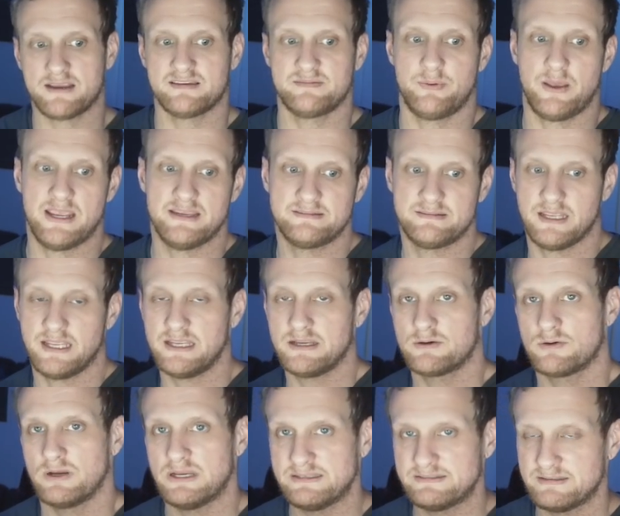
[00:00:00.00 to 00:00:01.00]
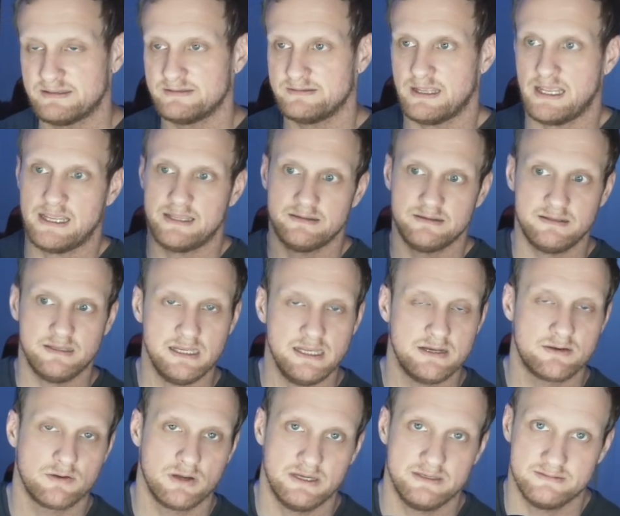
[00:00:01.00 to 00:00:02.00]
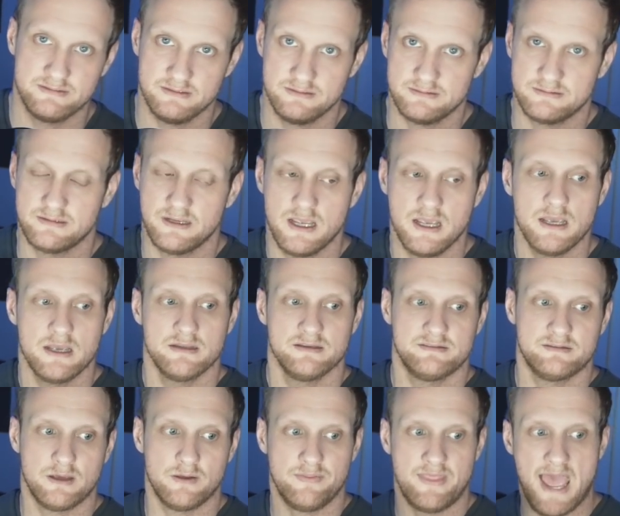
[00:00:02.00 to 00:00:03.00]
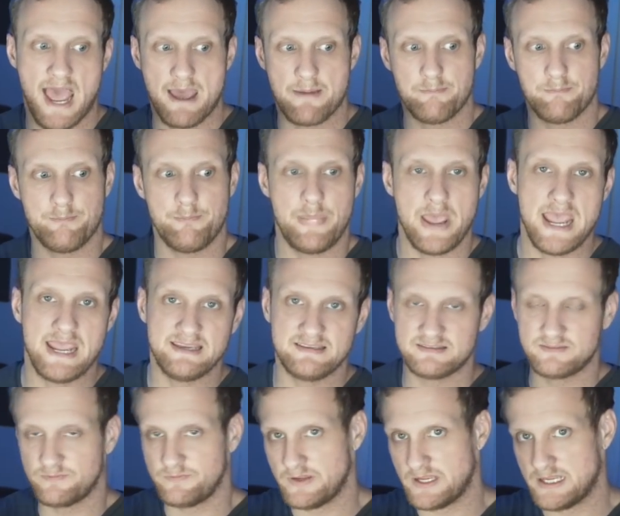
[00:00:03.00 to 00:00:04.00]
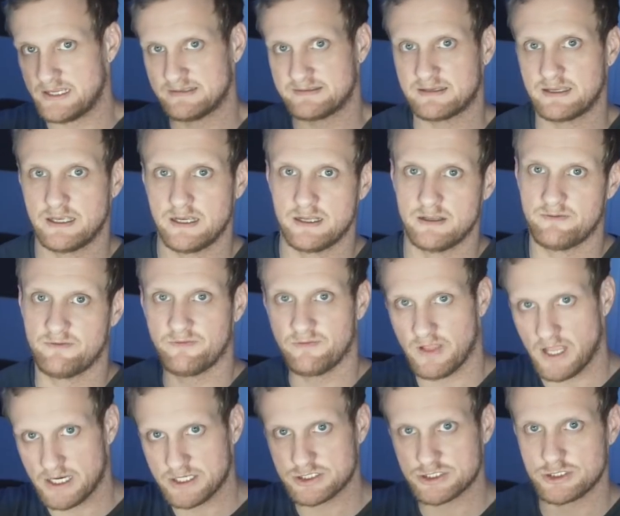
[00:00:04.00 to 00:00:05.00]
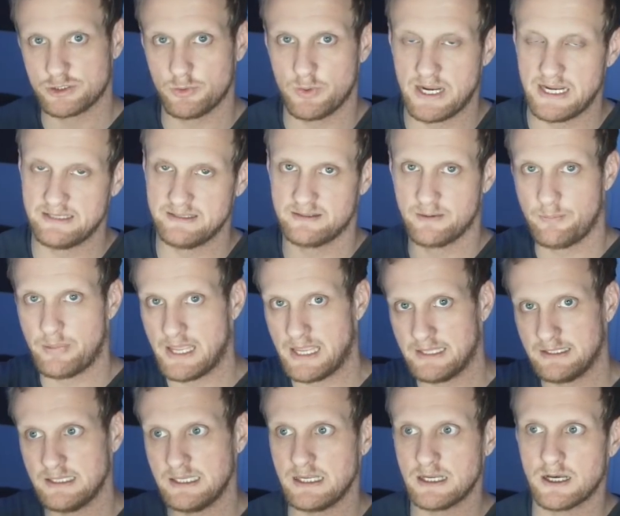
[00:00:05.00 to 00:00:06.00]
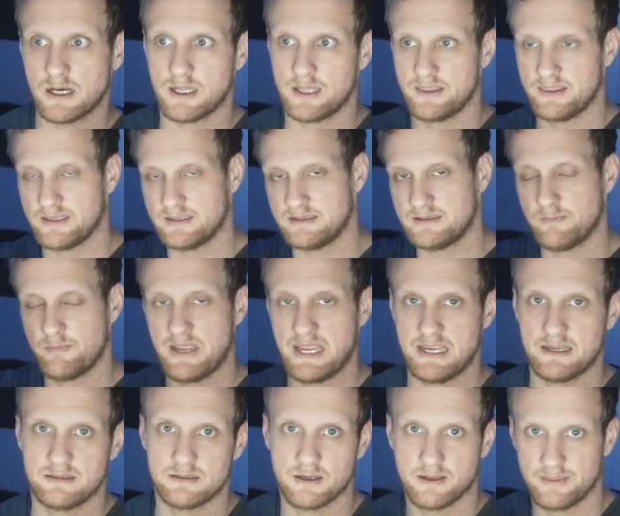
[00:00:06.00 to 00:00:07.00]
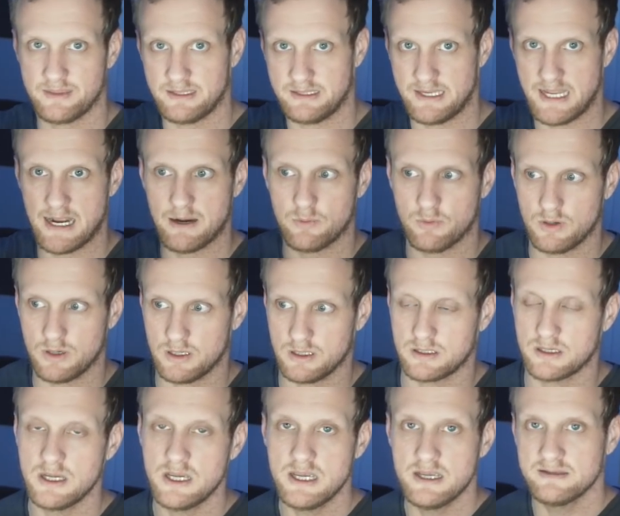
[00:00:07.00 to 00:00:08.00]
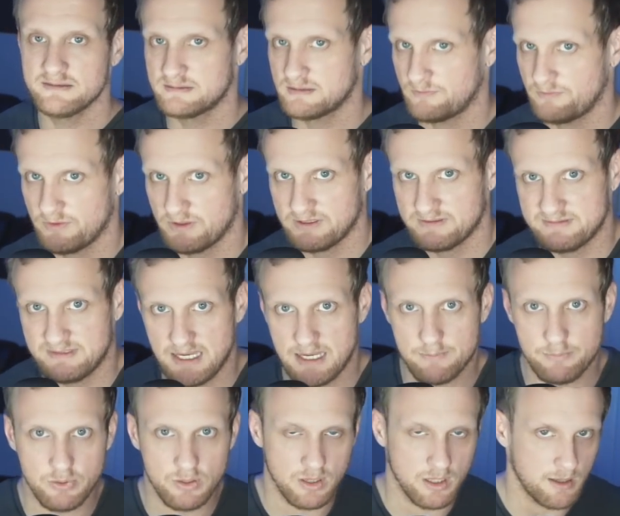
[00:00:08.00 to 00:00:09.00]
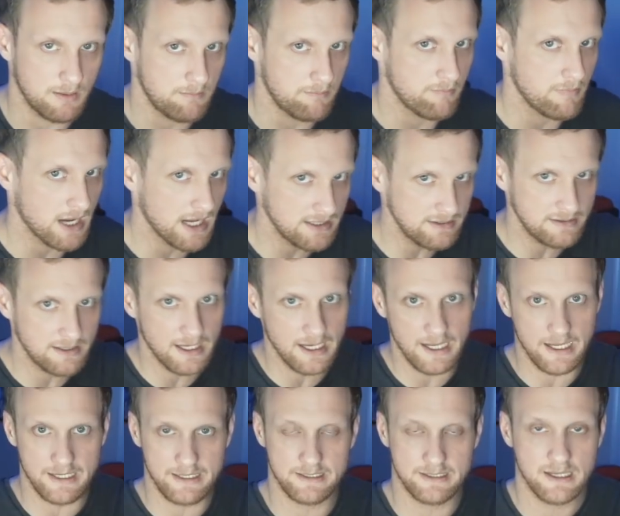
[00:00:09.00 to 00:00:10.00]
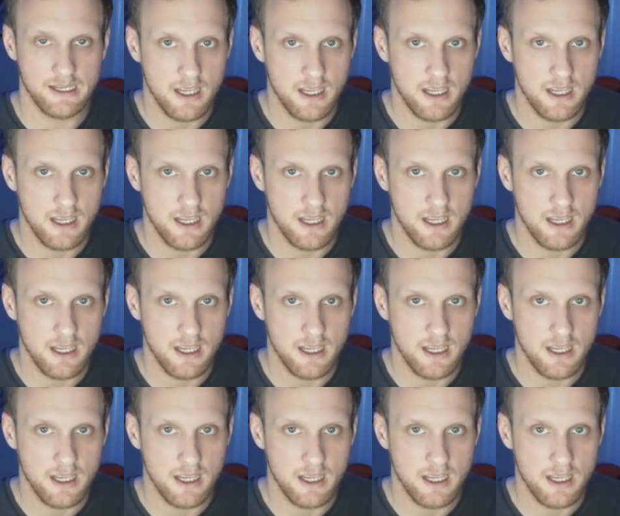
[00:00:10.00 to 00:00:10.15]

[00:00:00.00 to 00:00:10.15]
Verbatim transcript: space increases and decreases. So that base fee is going to fluctuate depending on the demand on the network. So, for example, on Monday,